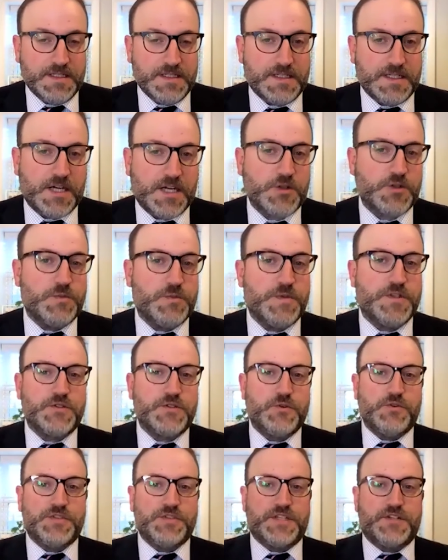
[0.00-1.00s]
Congresswoman
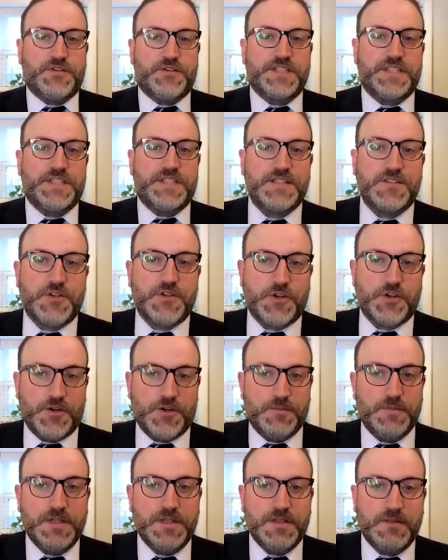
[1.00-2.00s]
Sewell is in her sixth
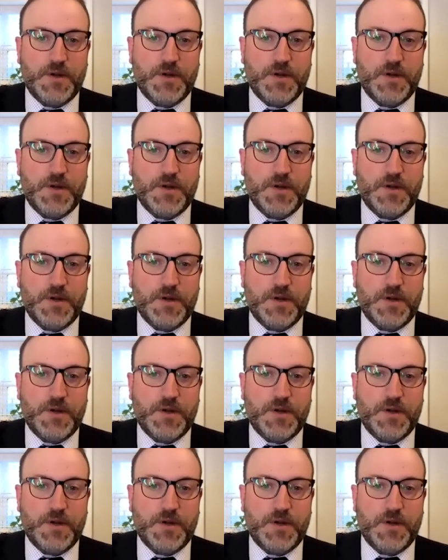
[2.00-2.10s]
term,